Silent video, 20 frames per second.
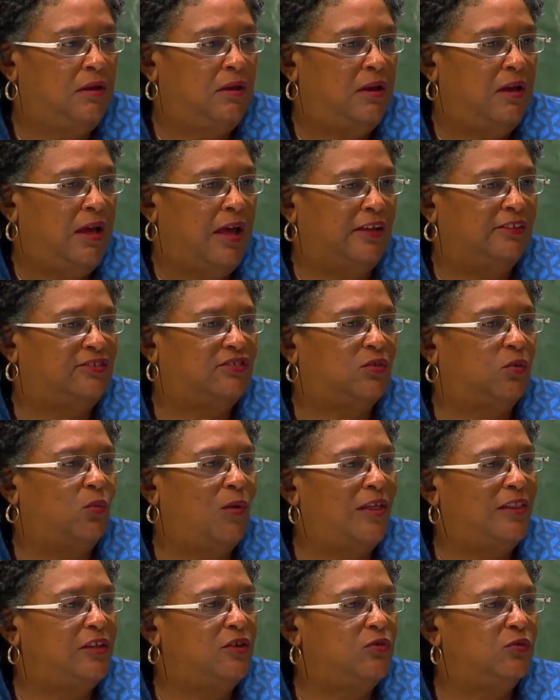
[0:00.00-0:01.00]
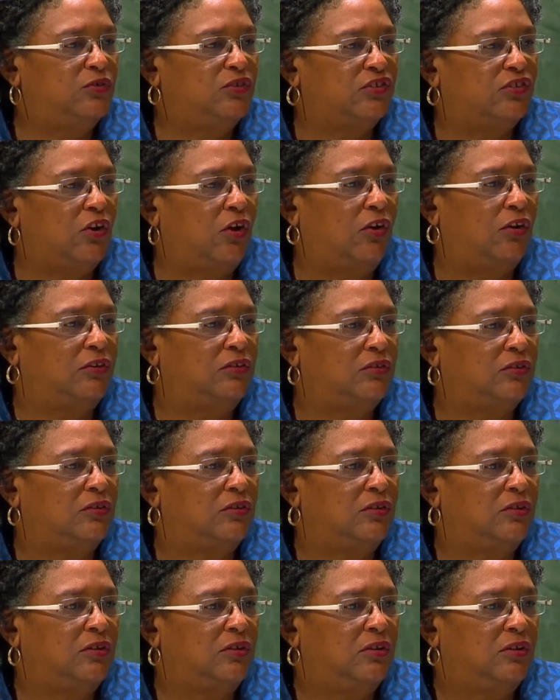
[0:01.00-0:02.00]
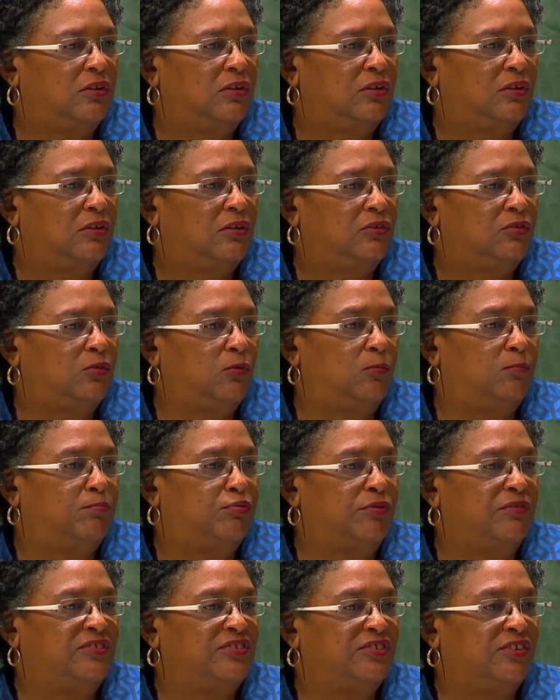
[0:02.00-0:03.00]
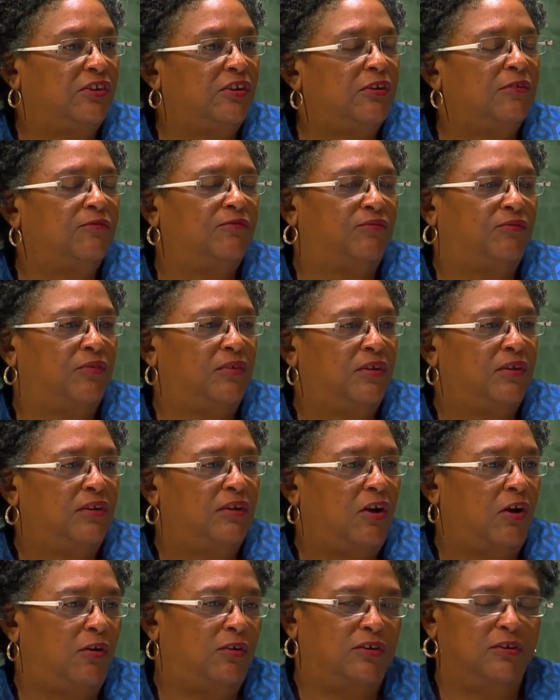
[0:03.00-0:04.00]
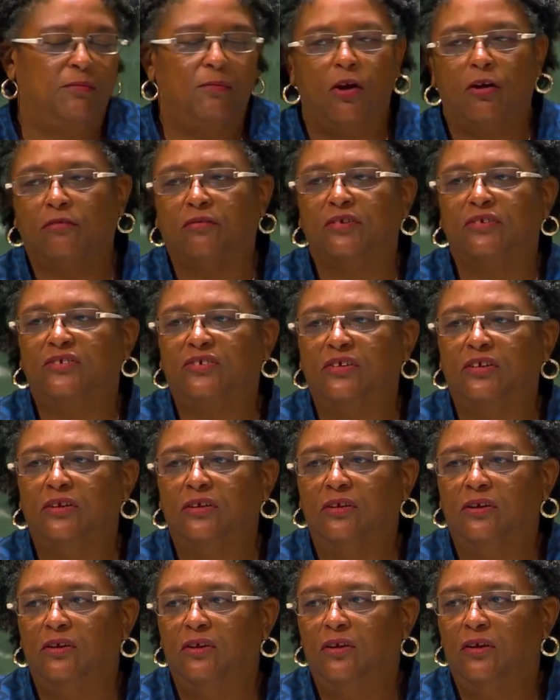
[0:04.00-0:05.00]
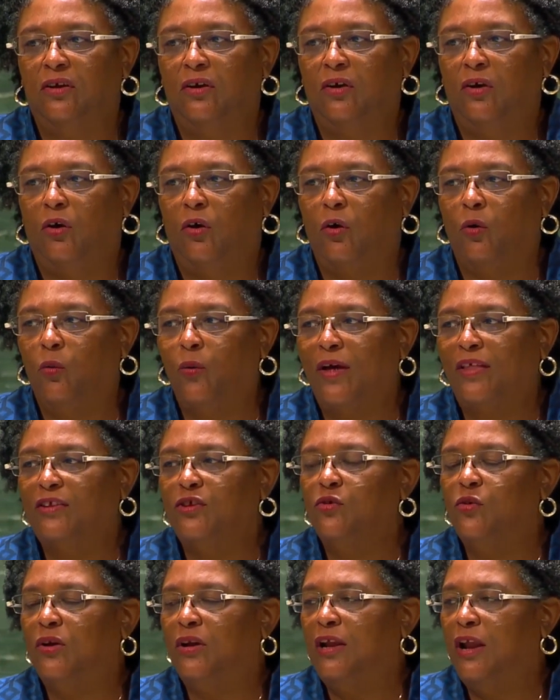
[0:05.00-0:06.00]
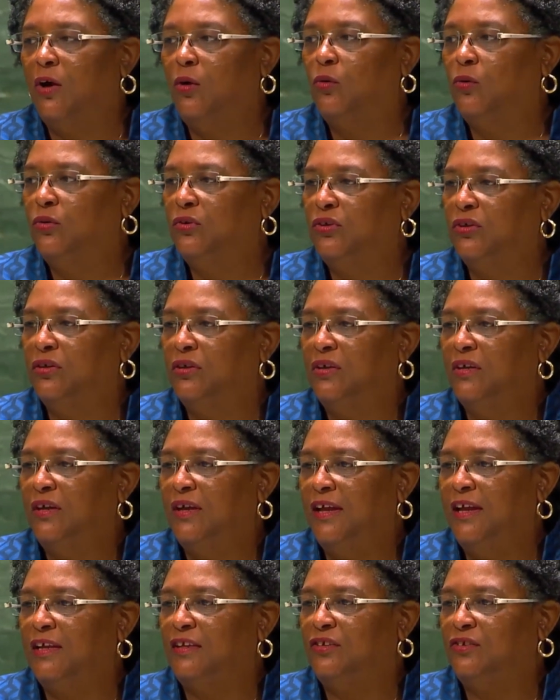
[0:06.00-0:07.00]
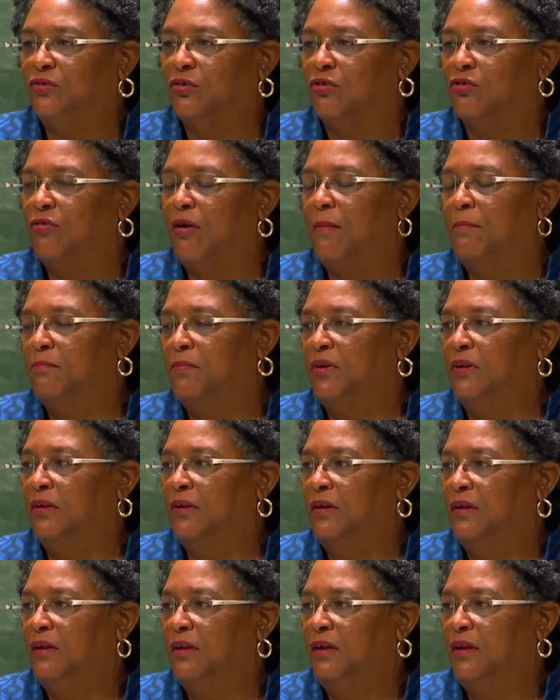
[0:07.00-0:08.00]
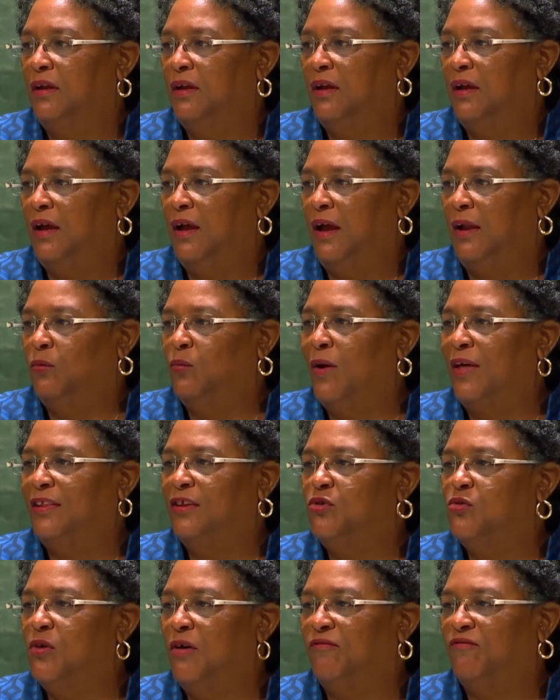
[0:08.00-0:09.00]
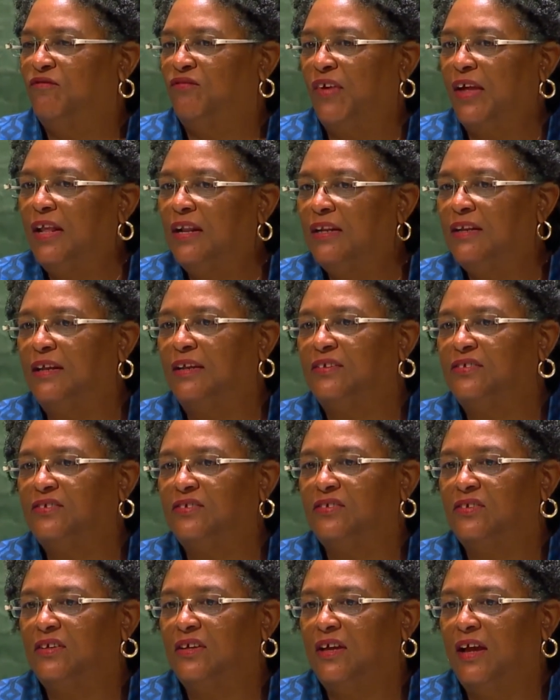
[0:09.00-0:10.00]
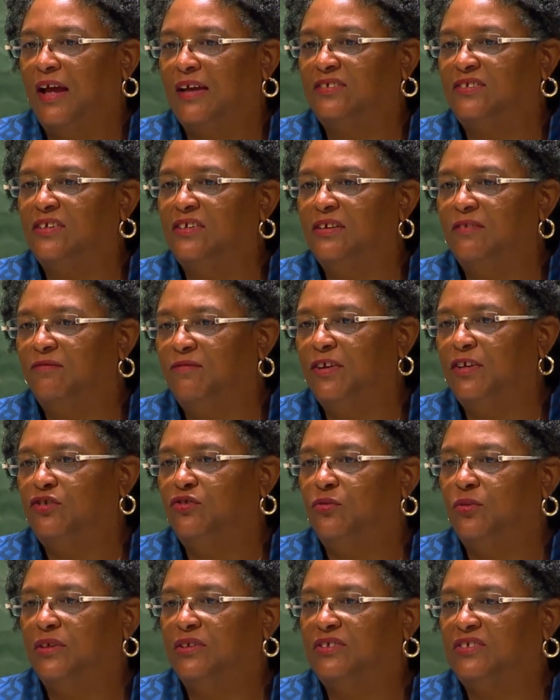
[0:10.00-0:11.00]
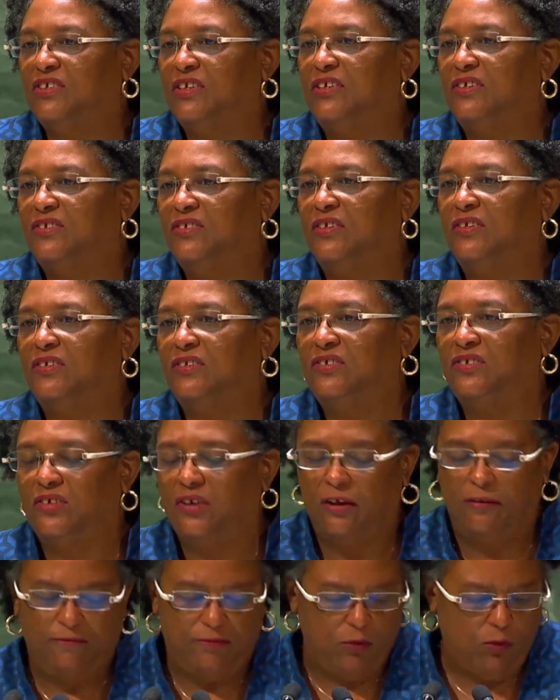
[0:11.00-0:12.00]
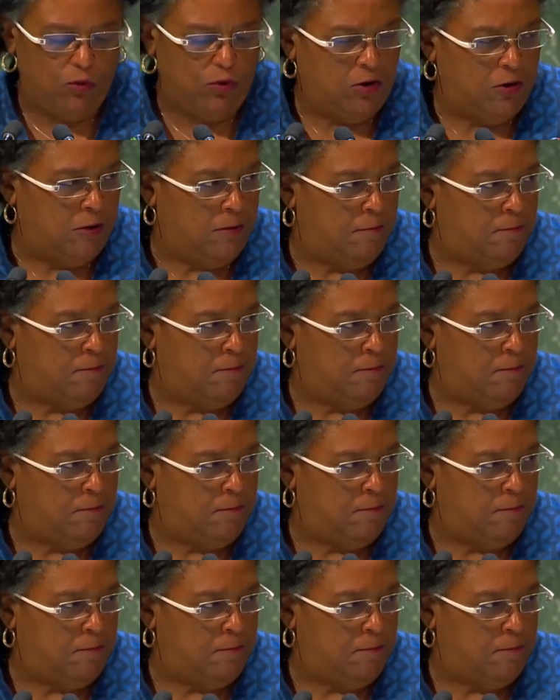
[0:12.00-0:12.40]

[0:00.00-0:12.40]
as to whether you sought to preserve our democracy or whether you allowed it to crumble, and whether you have failed us as individual citizens of the world.